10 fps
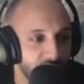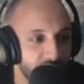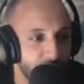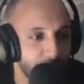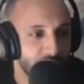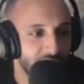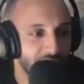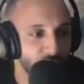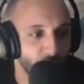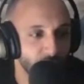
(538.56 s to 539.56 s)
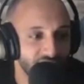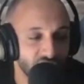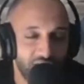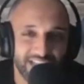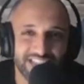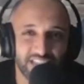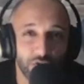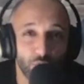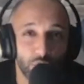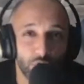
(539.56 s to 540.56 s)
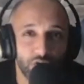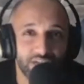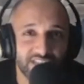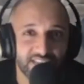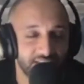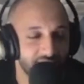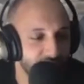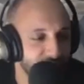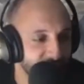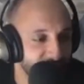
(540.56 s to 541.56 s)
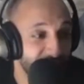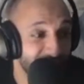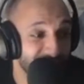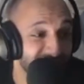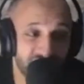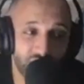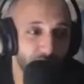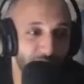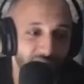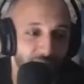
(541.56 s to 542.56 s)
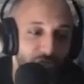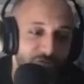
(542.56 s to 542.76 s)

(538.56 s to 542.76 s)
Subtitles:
I normally have to try and sit and do a lot of listening. That's the only way I can